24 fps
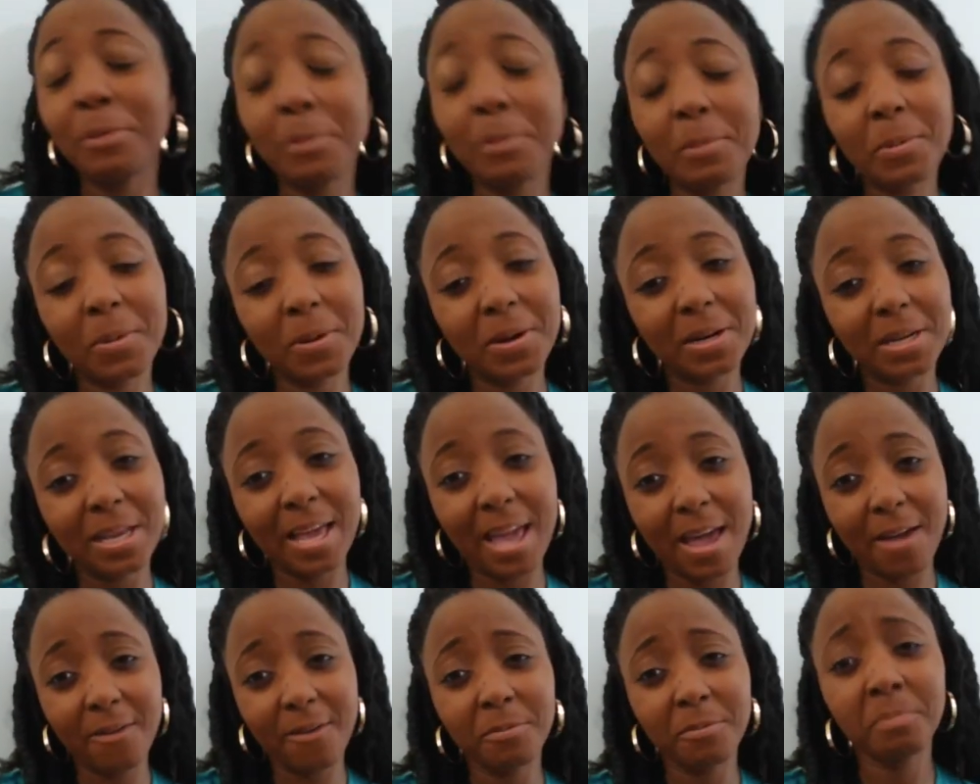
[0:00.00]
We were going to
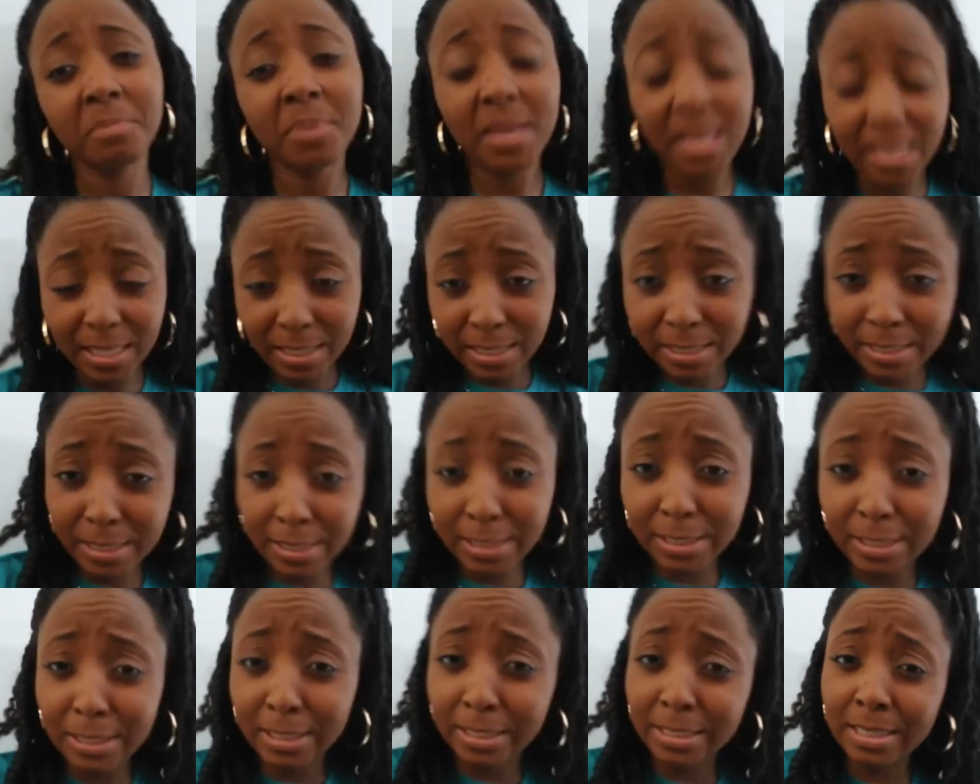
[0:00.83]
have
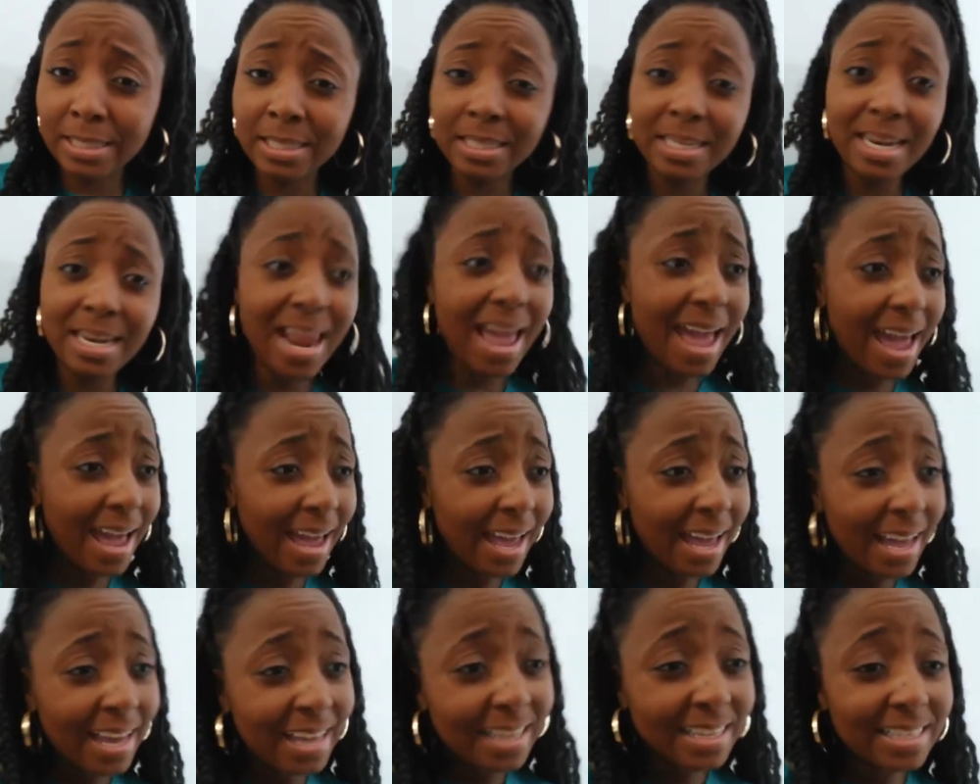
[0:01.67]
pizza,
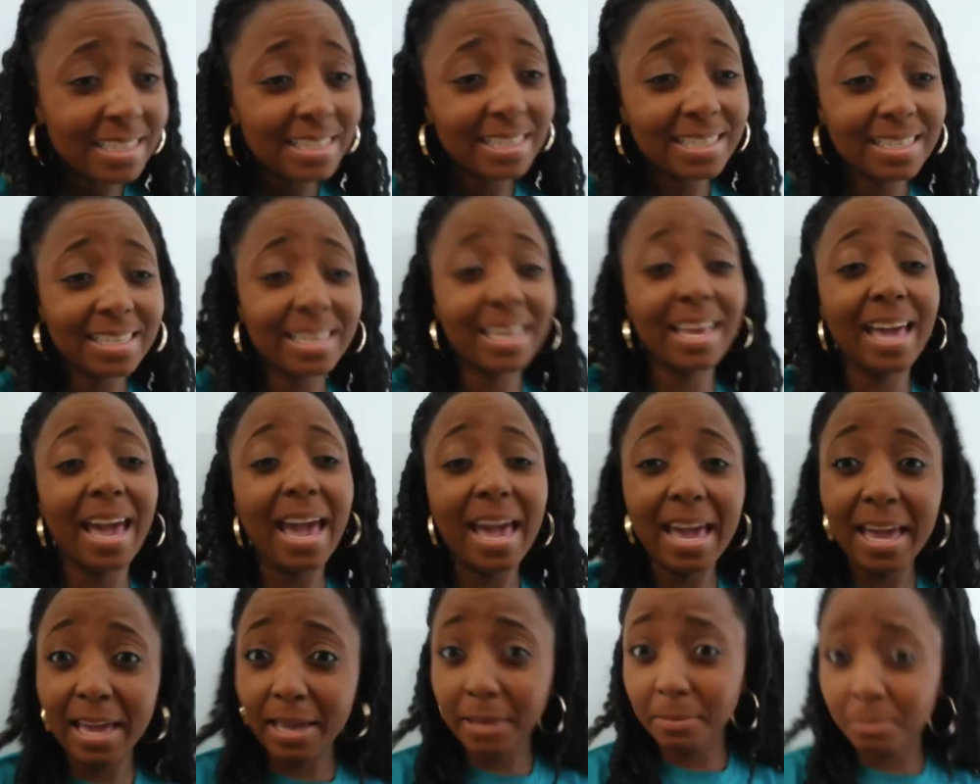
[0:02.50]
snacks,
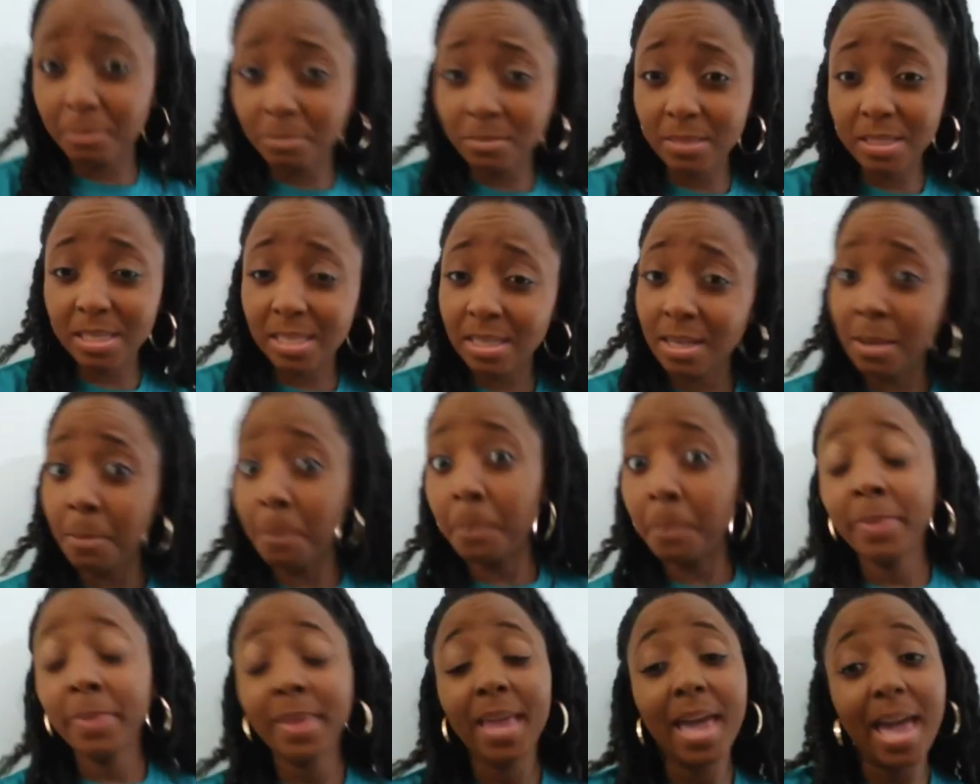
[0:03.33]
games,
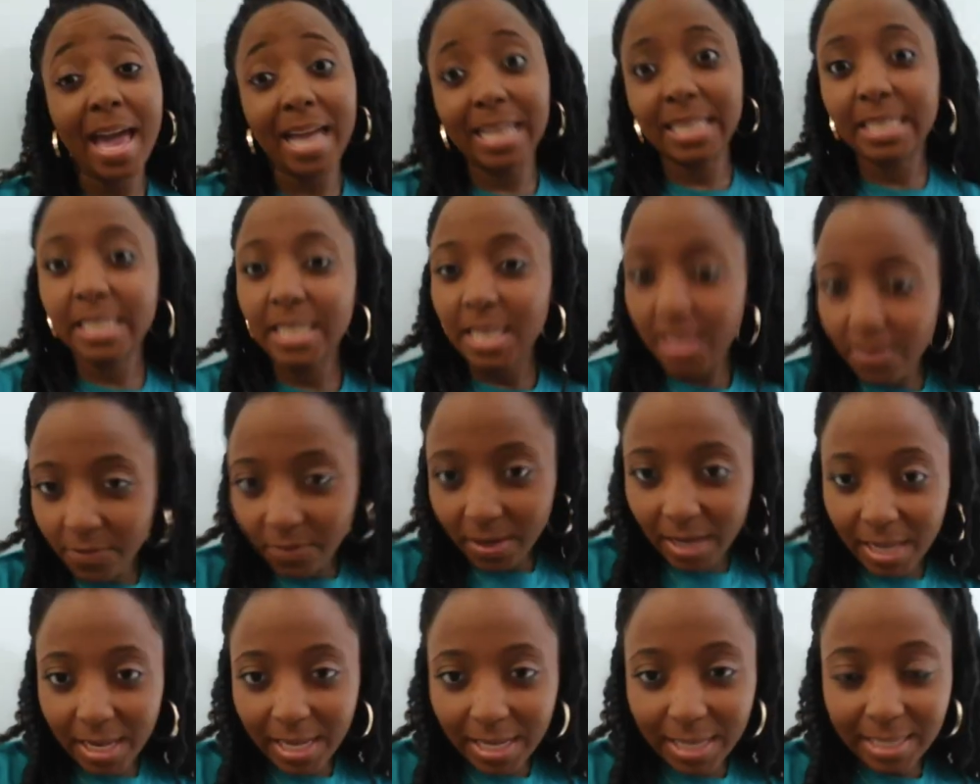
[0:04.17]

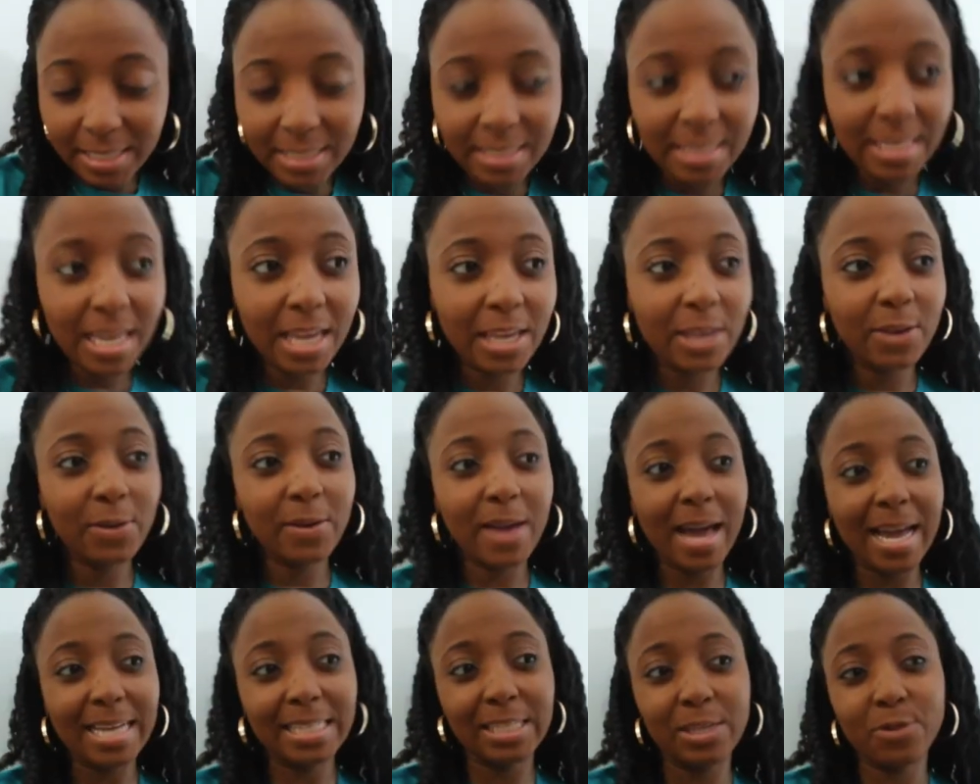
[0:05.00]
activities, take you
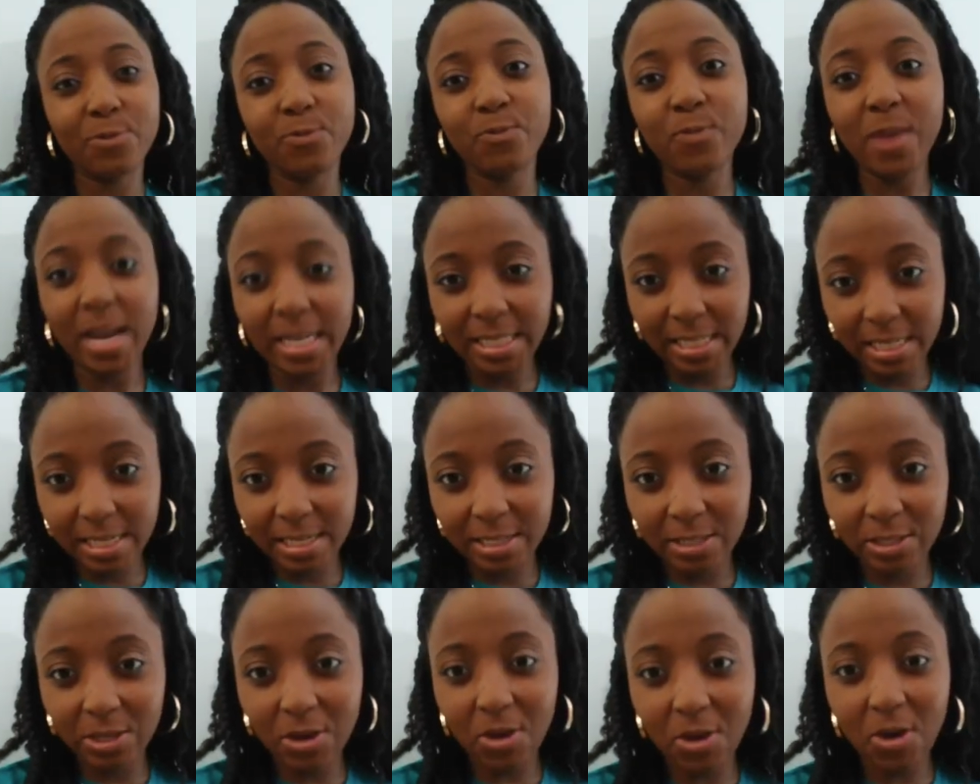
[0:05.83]
guys in a
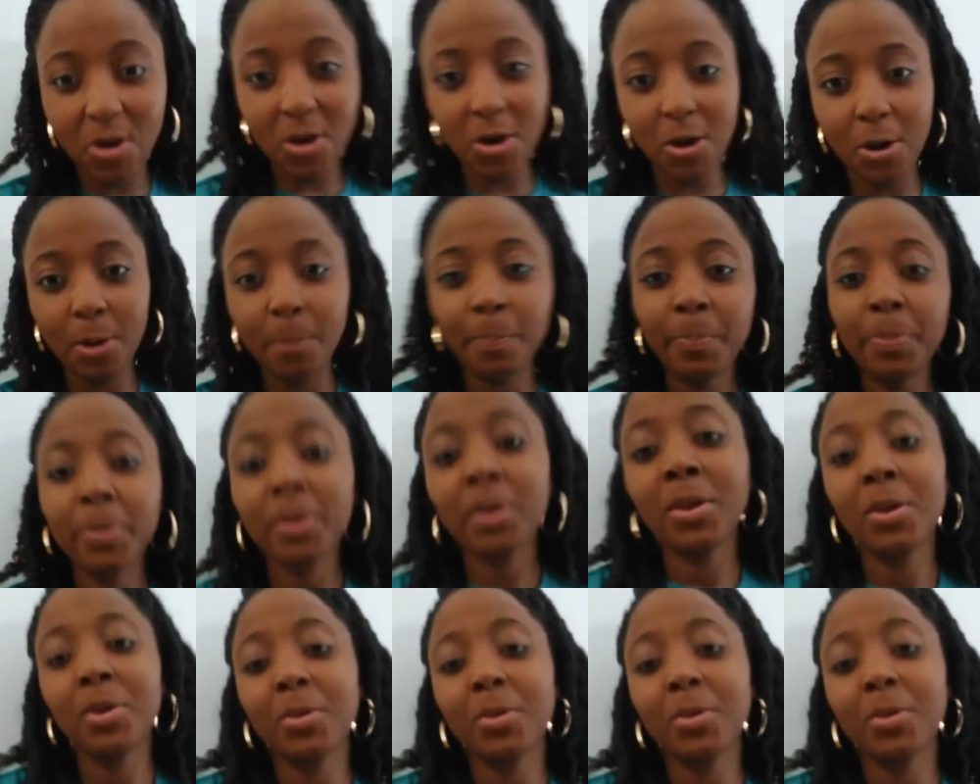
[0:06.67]
residence hall.